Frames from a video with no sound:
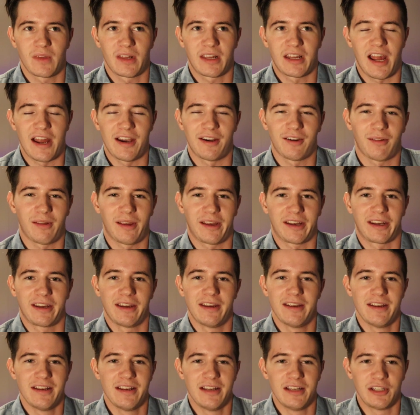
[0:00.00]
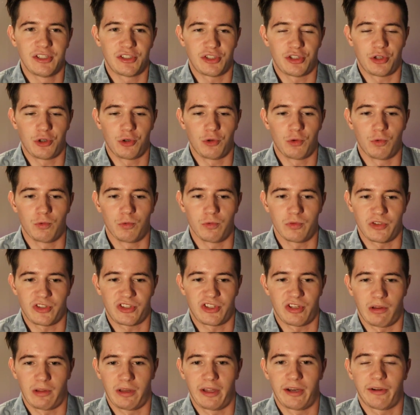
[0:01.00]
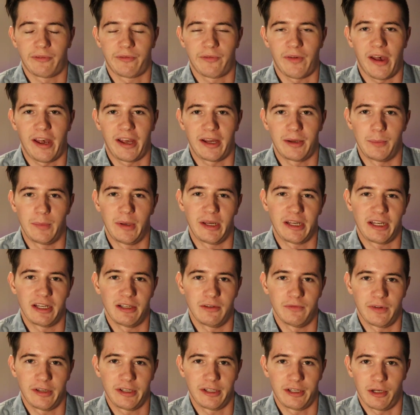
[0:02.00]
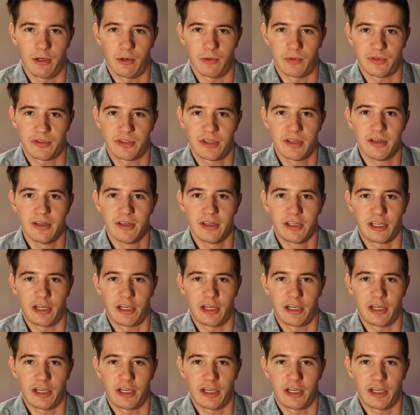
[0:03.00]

kind of like to solidify making videos.